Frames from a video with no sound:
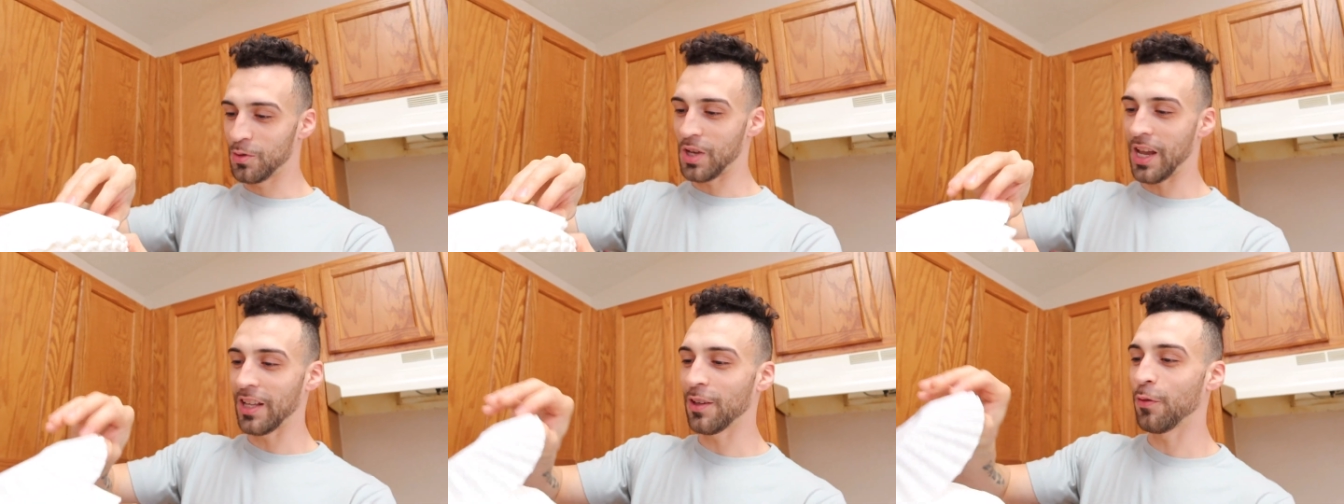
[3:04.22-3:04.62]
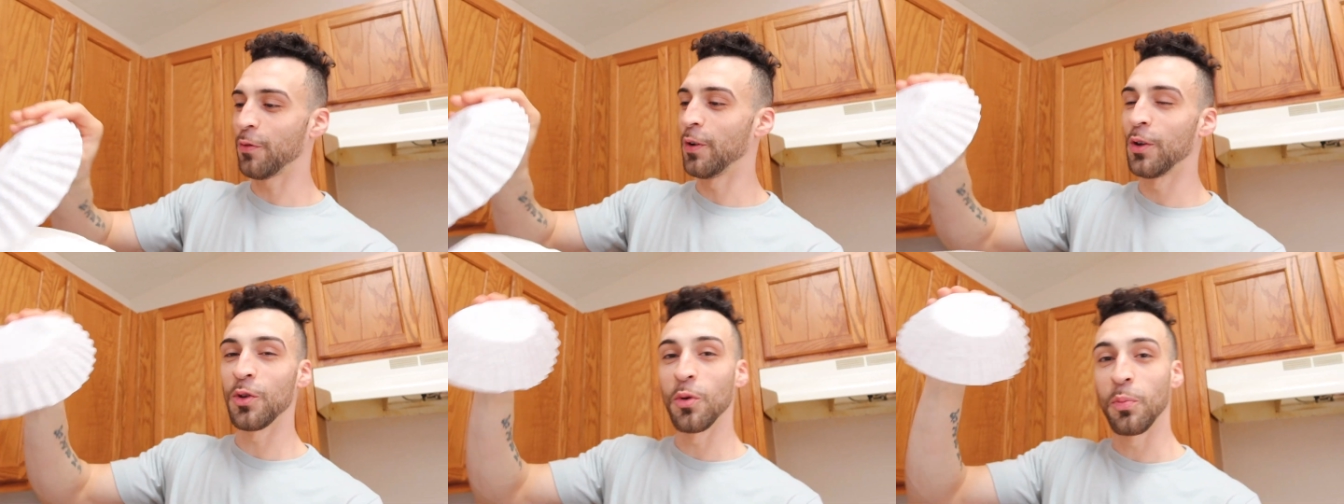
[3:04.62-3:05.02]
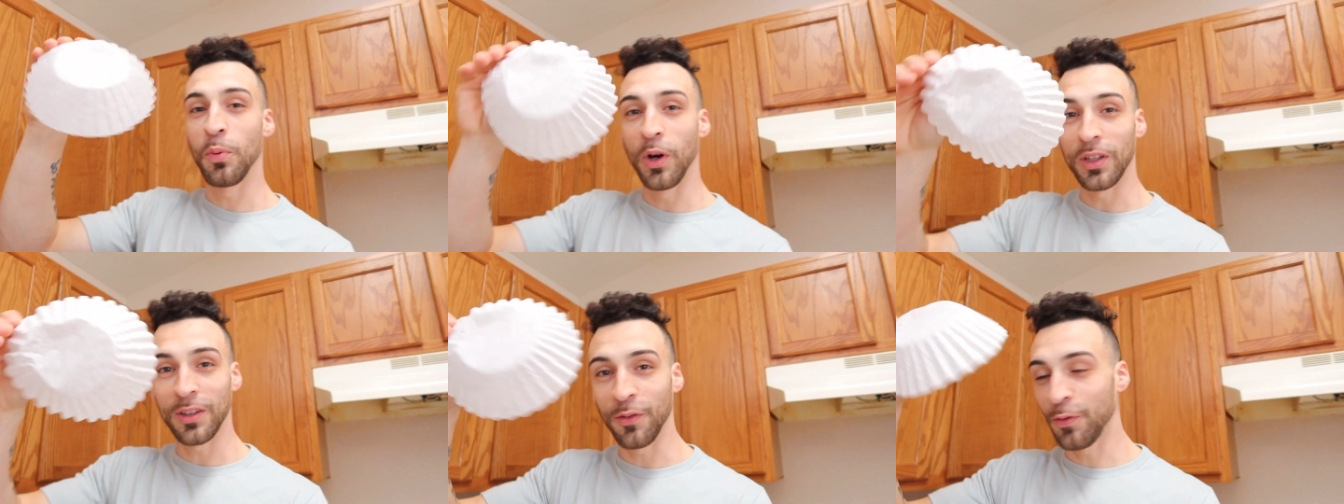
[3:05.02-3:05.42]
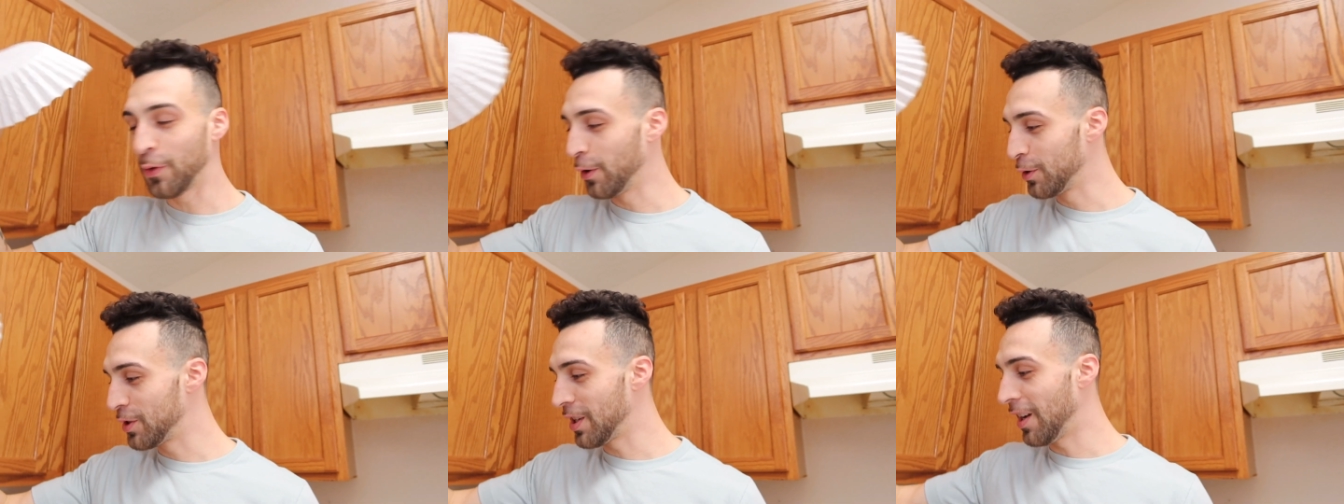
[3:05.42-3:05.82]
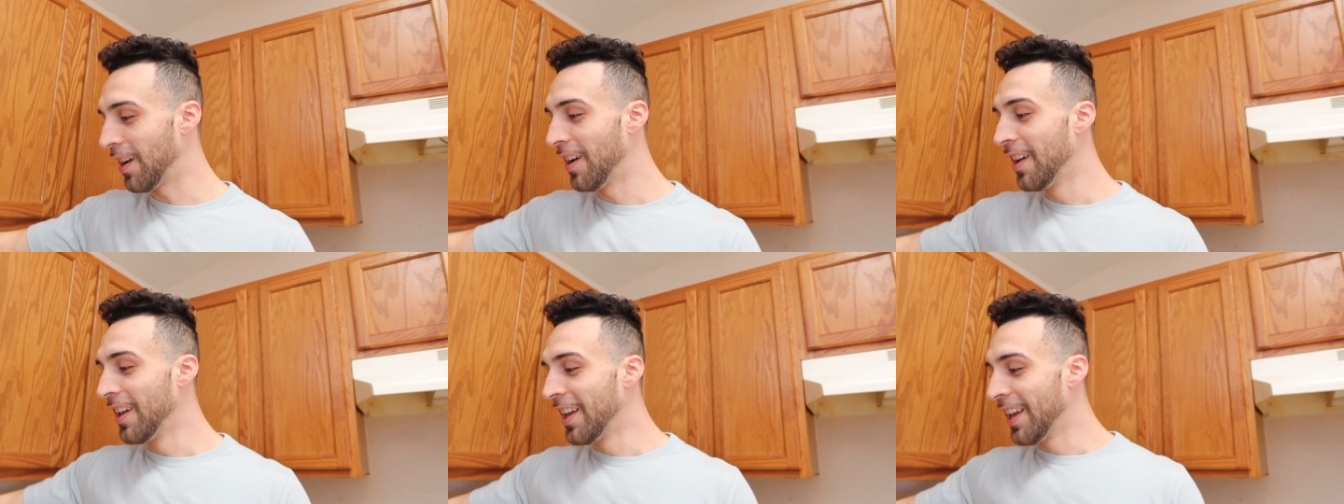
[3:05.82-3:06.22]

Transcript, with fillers: you take the filter. You put the filter